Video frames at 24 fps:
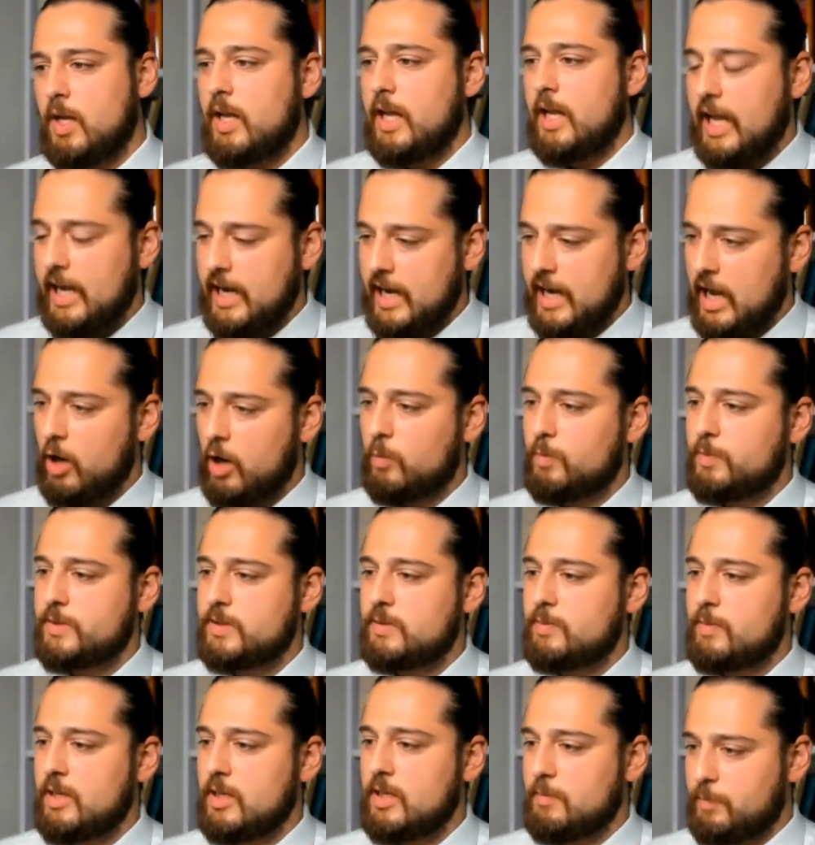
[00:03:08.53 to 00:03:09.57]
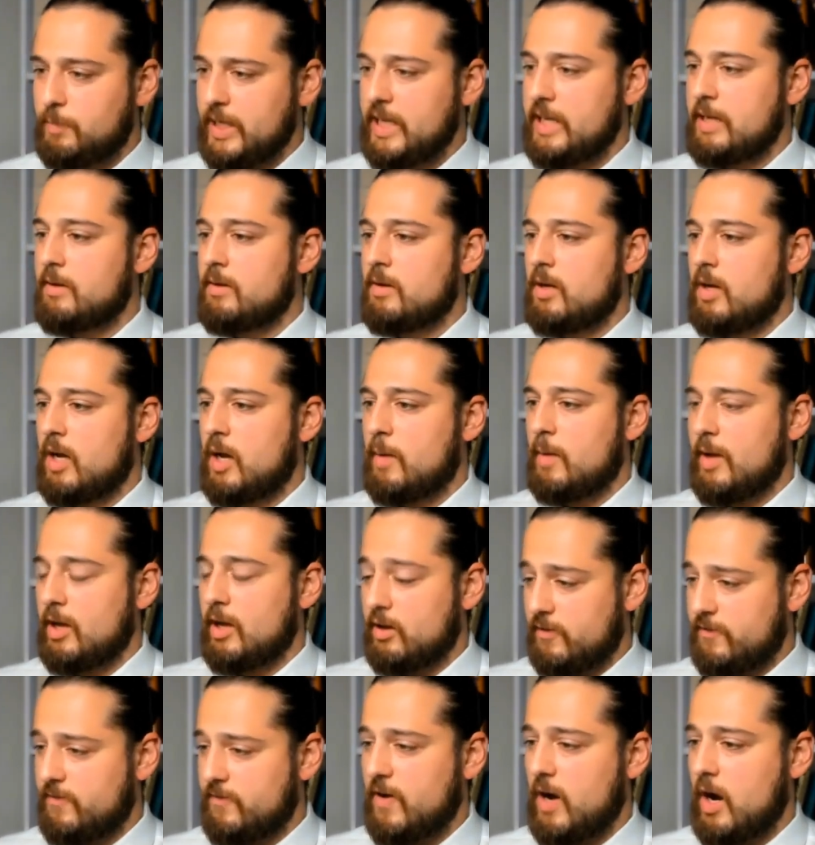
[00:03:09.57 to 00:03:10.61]
It helps me be a
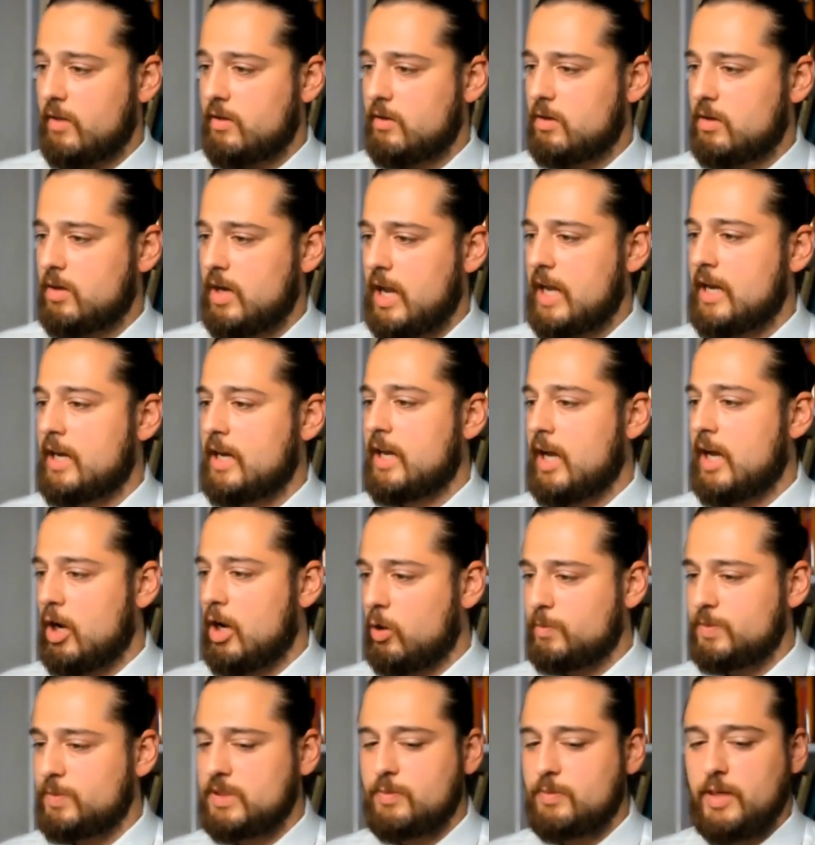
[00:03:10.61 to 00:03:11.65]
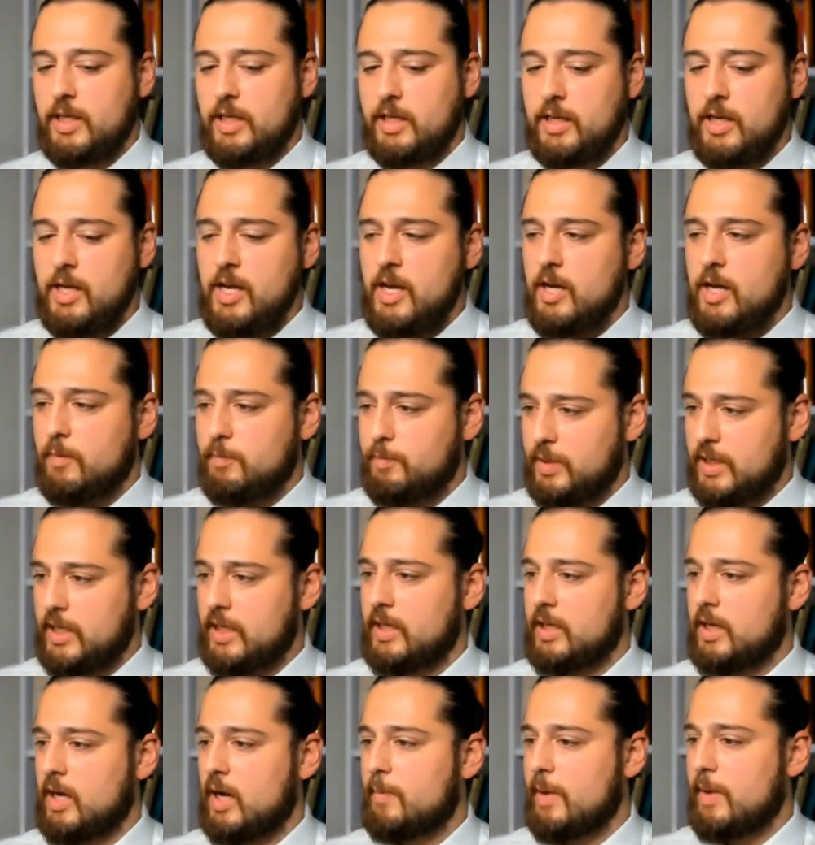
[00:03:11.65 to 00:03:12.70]
better father and it helps me
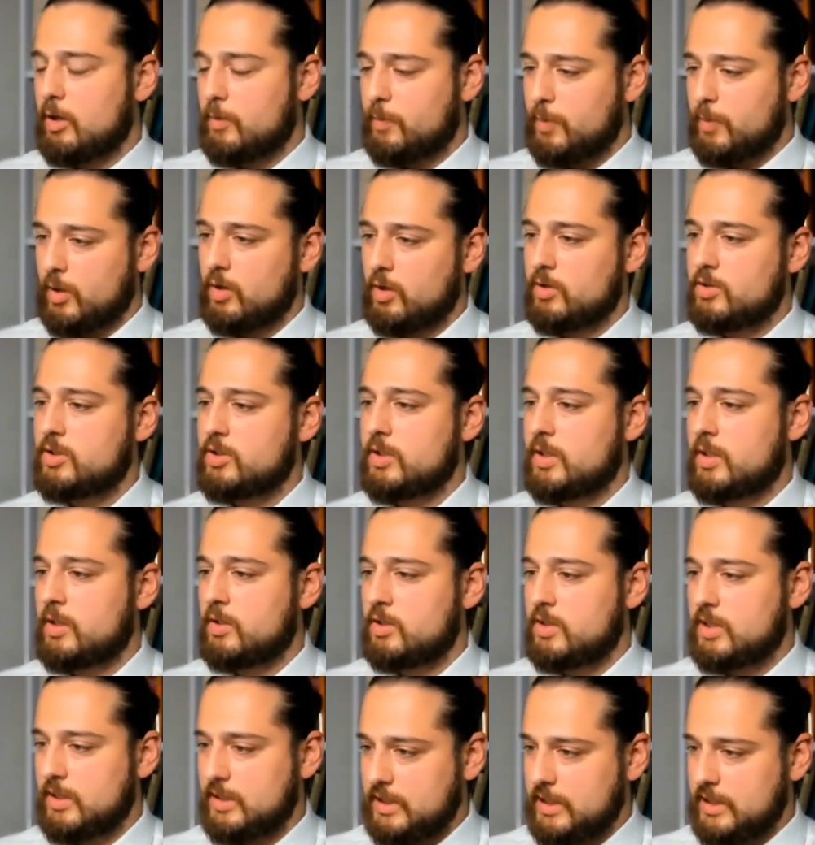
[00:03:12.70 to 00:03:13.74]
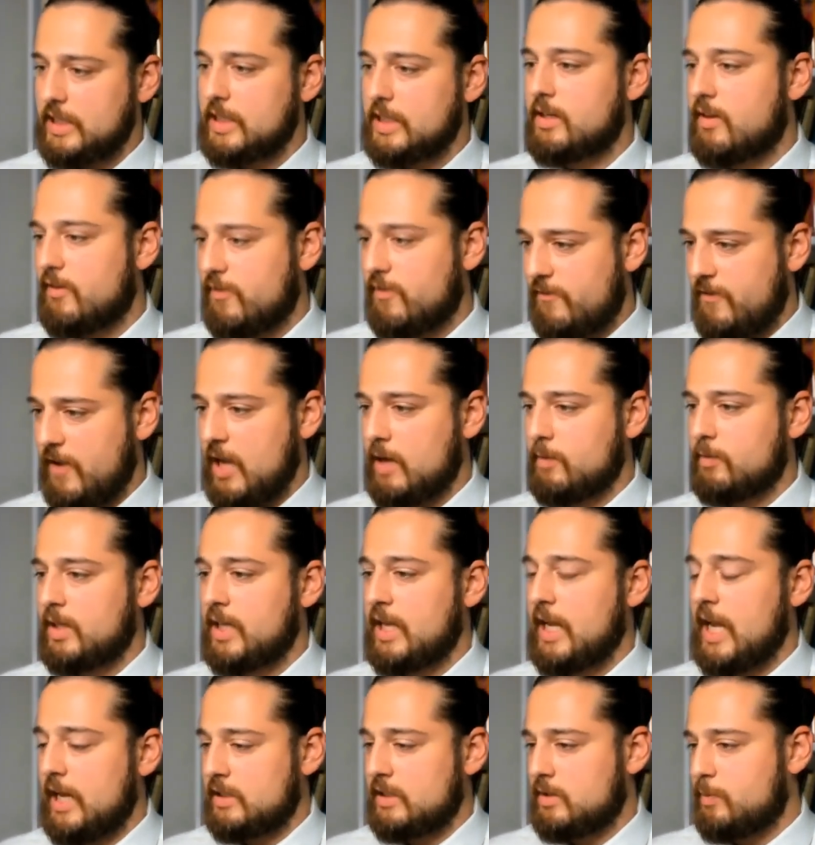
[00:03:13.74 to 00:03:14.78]
be a better person to lead the
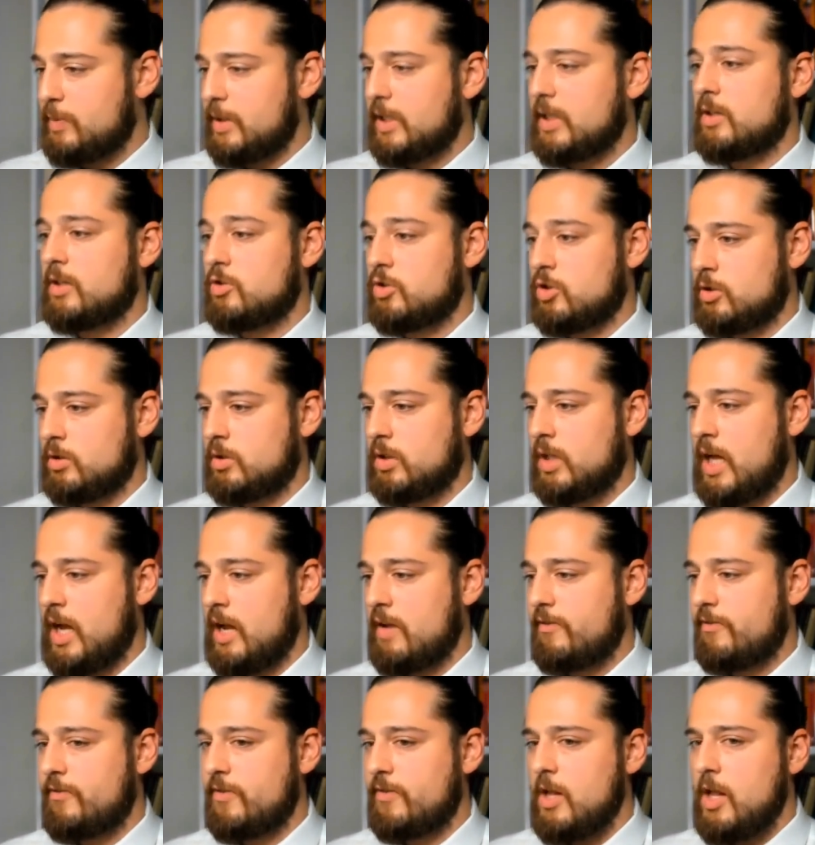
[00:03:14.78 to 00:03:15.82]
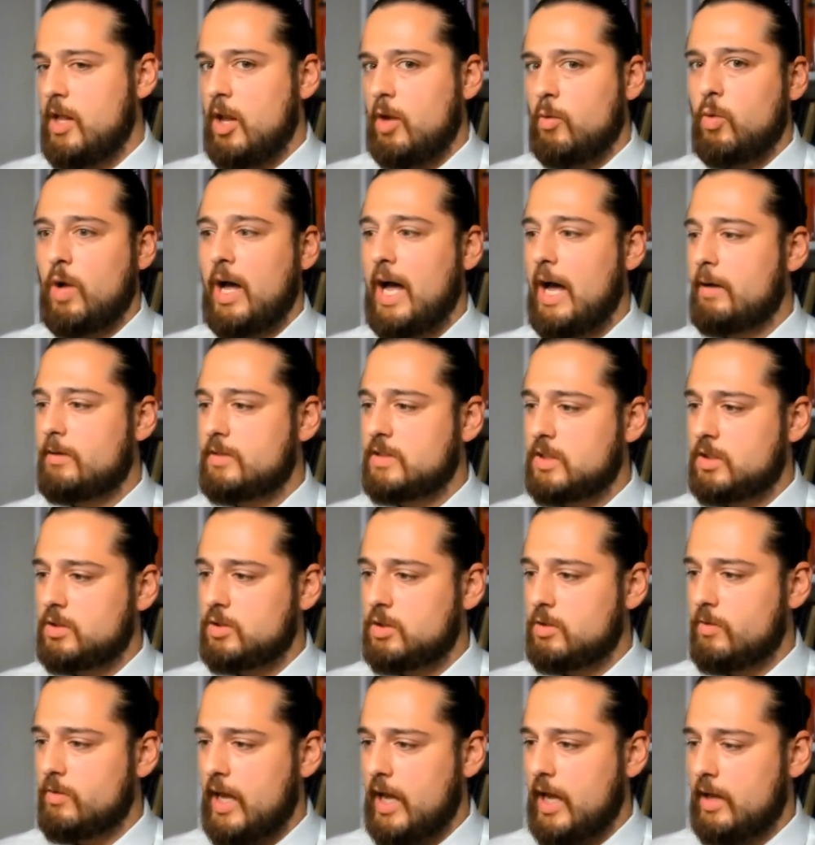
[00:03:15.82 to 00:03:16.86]
family and to be in your life. Well, how does it
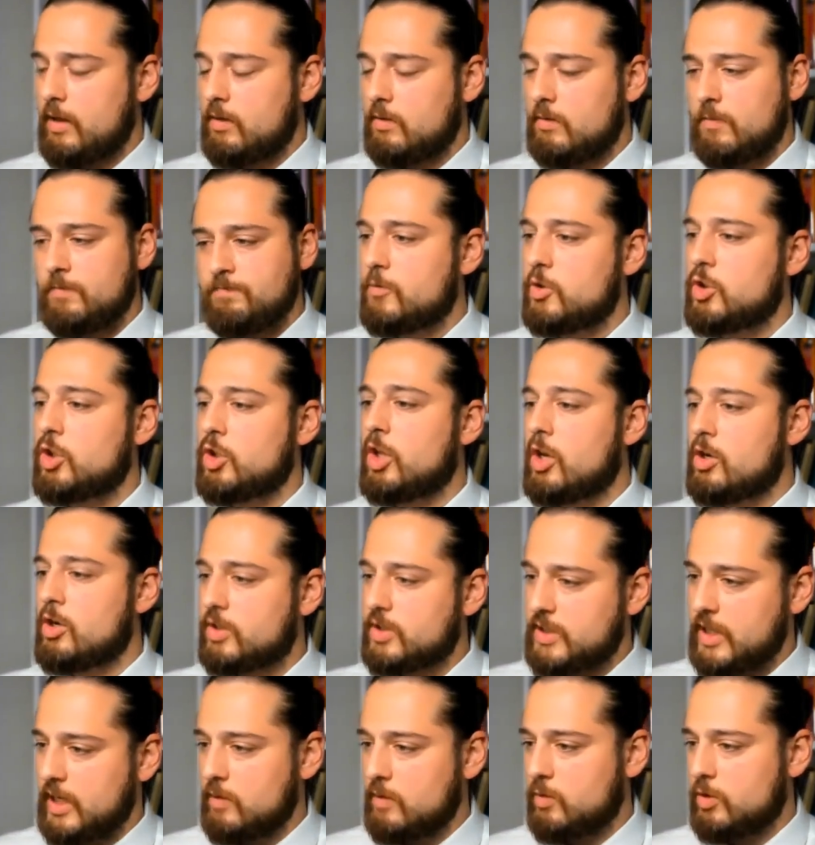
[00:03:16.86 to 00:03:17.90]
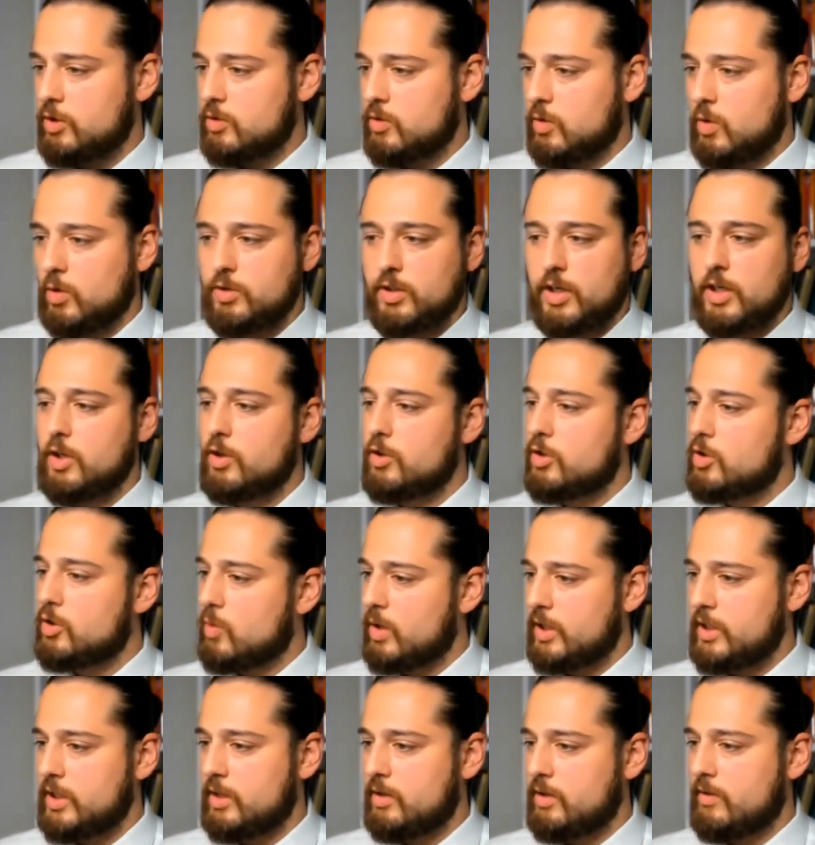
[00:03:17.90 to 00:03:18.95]
do that? You'll understand when you're older. I know you don't
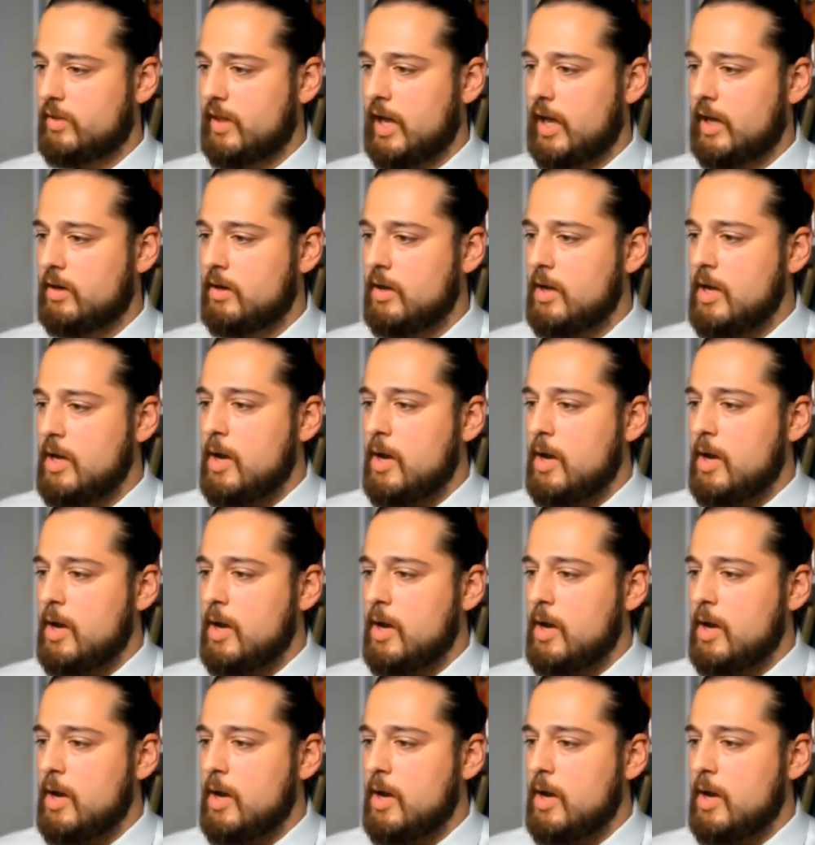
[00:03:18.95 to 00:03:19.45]
want to hear that,